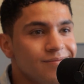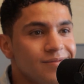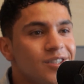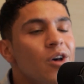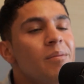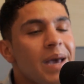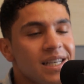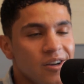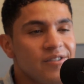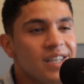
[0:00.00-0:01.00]
So the main
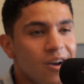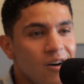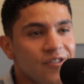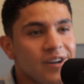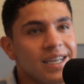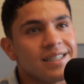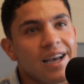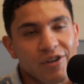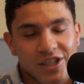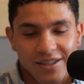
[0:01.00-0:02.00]
service I offer is
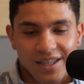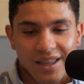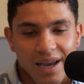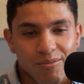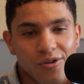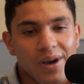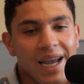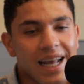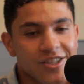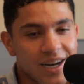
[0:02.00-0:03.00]
I reach out to the label
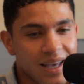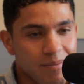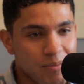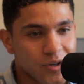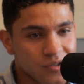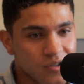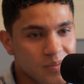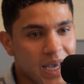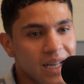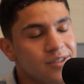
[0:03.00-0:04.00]
and I try to get my producers
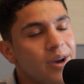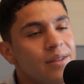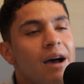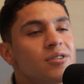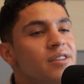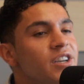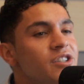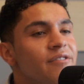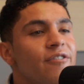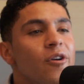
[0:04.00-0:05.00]
paid. So that was the
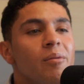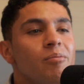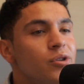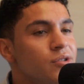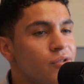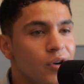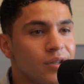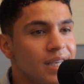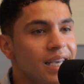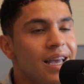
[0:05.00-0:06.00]
vision for Producer
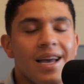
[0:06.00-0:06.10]
Royalty,